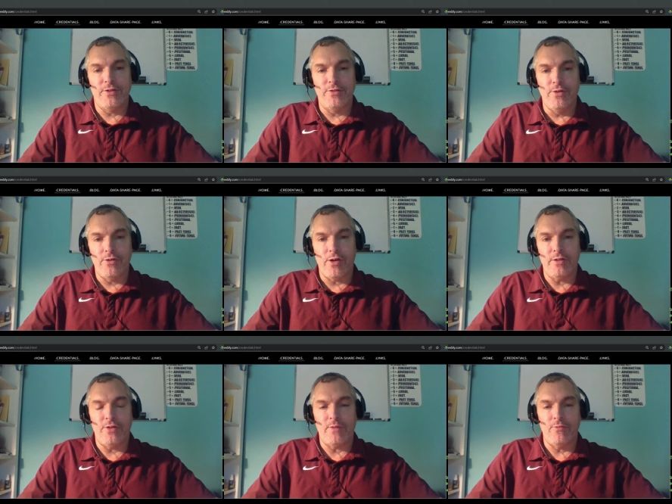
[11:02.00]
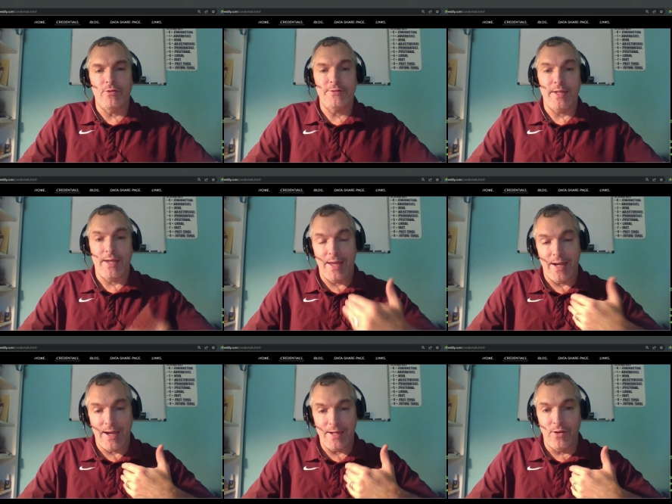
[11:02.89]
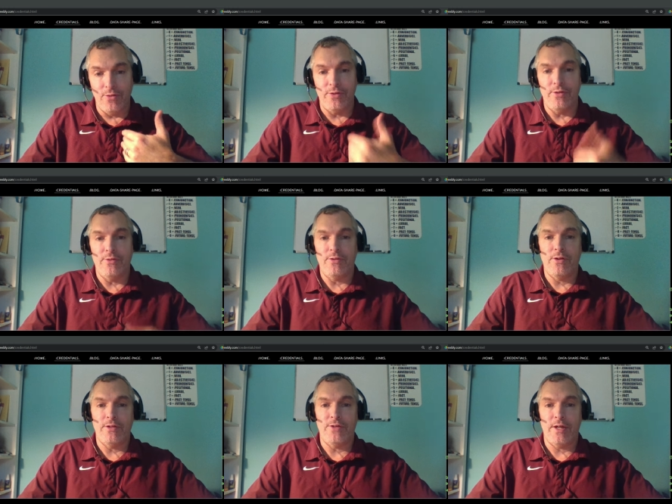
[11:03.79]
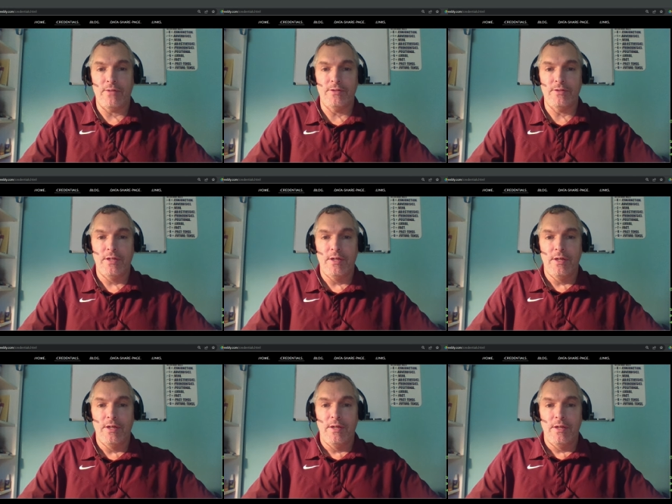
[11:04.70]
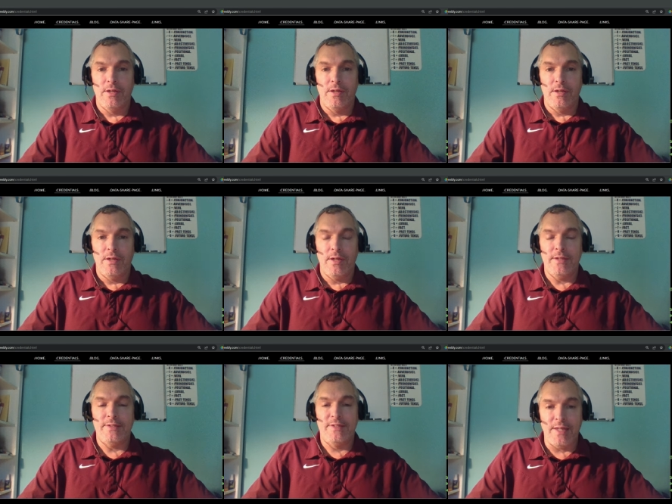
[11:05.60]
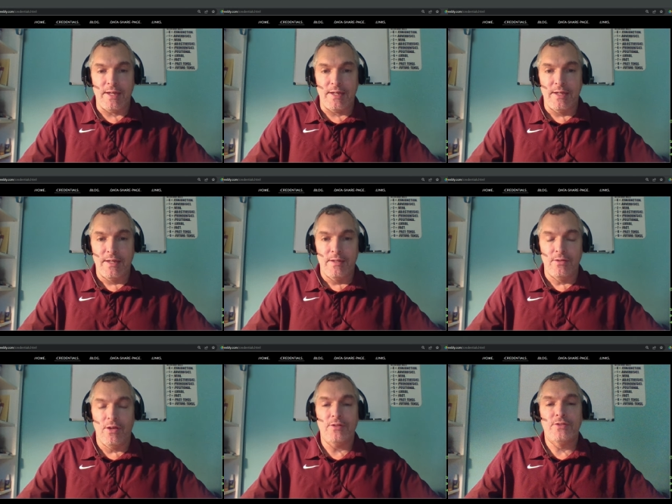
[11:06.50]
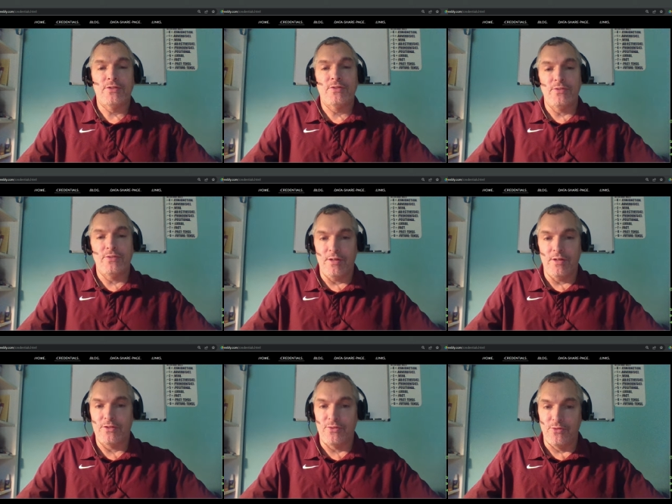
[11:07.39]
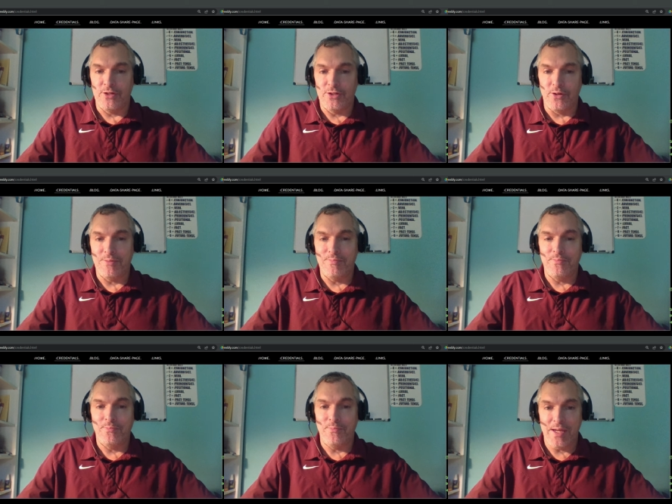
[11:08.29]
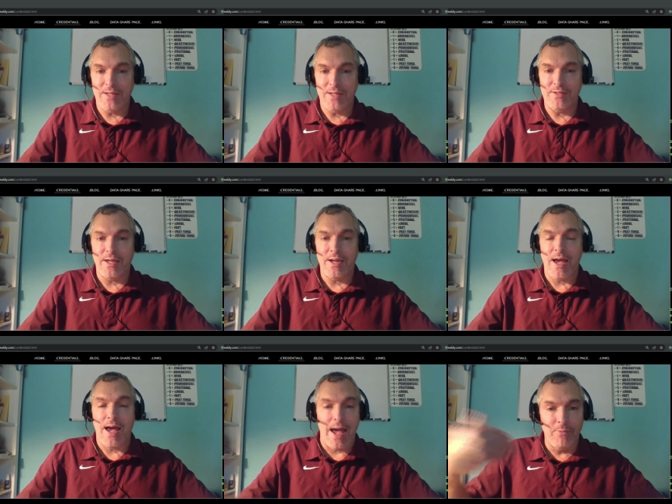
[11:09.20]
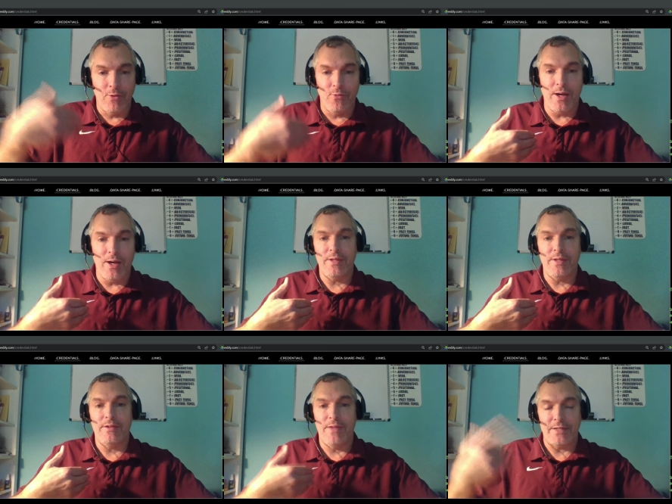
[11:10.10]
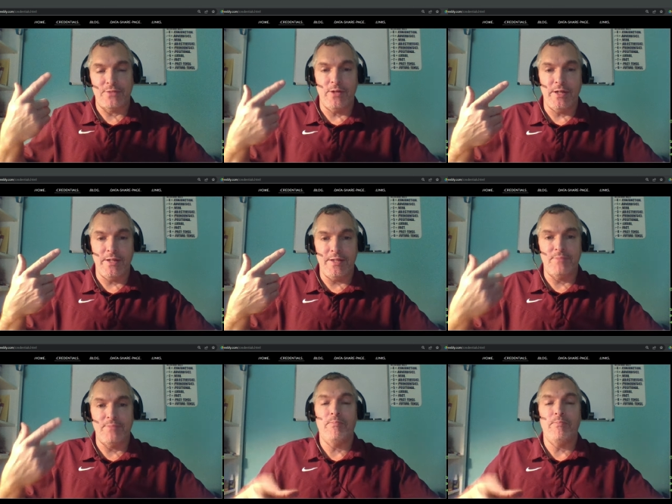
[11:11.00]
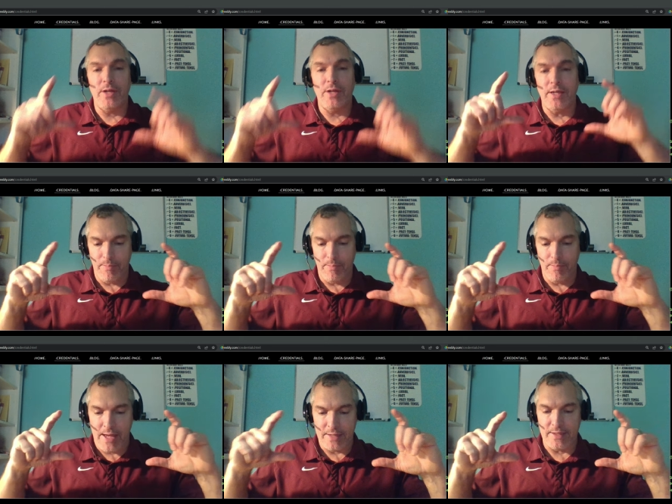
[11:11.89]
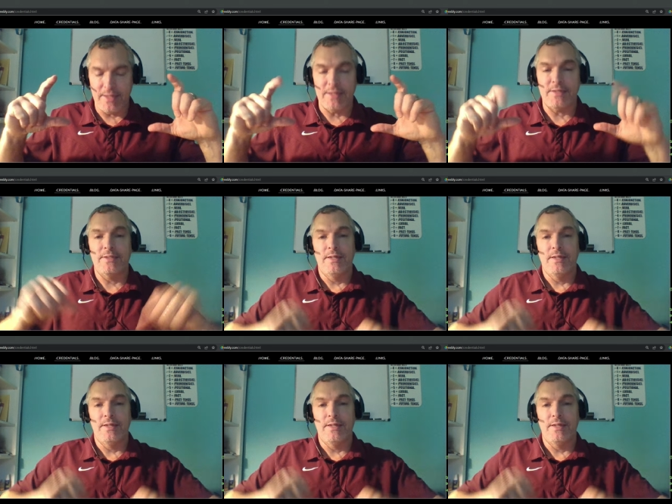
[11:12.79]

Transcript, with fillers: no contract words, and I know they're no contract words. And sick, long, long story short, means that I'm aware that that's what it is, but I'm putting it up as is